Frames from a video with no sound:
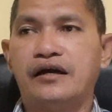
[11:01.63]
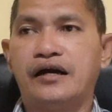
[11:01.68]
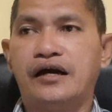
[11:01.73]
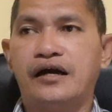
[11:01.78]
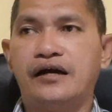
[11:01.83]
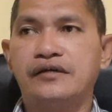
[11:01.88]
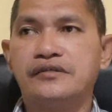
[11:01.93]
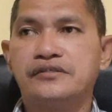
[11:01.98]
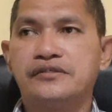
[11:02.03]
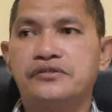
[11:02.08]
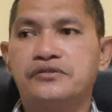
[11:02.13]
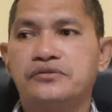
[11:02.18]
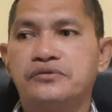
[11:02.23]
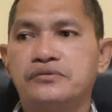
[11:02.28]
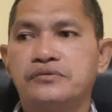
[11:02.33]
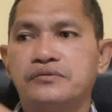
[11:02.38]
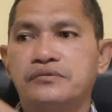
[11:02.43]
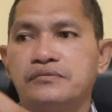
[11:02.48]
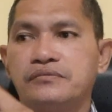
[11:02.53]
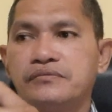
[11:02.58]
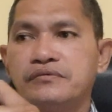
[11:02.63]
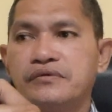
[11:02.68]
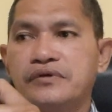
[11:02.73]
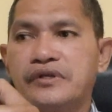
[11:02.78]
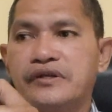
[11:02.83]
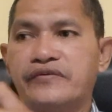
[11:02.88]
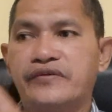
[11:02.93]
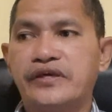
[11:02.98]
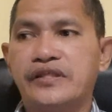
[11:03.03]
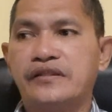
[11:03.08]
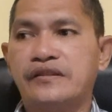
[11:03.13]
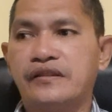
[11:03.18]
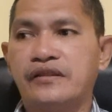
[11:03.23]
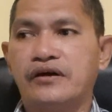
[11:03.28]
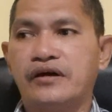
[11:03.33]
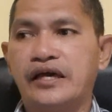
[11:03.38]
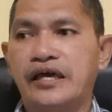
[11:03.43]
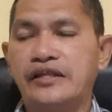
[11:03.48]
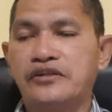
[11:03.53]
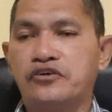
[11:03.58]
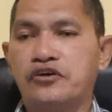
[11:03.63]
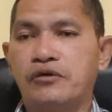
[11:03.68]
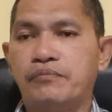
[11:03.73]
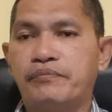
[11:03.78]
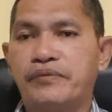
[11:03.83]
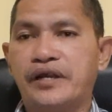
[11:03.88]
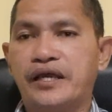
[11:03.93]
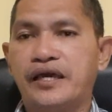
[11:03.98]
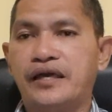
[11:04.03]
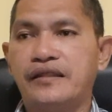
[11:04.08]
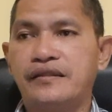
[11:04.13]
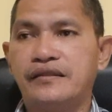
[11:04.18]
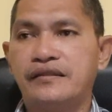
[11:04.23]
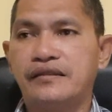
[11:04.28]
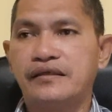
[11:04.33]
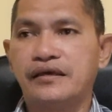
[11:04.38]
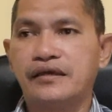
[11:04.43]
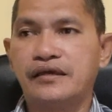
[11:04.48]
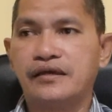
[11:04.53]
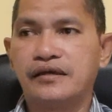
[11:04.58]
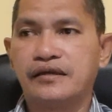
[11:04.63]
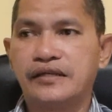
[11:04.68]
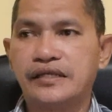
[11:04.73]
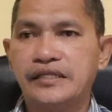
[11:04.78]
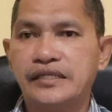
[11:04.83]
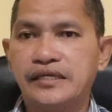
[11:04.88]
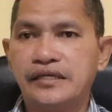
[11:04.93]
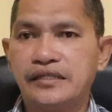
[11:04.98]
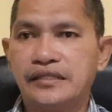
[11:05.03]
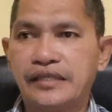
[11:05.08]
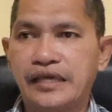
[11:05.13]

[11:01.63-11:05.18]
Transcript: asked to read and comprehend the reading